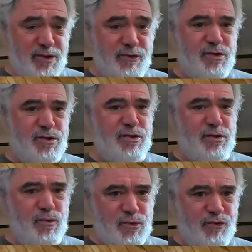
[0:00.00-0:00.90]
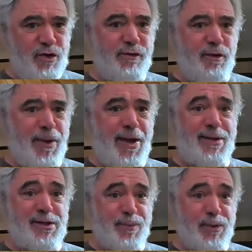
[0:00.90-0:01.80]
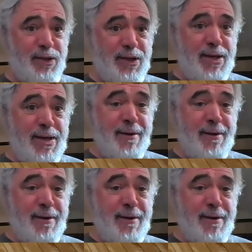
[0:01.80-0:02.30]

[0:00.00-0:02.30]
is extremely bad typically.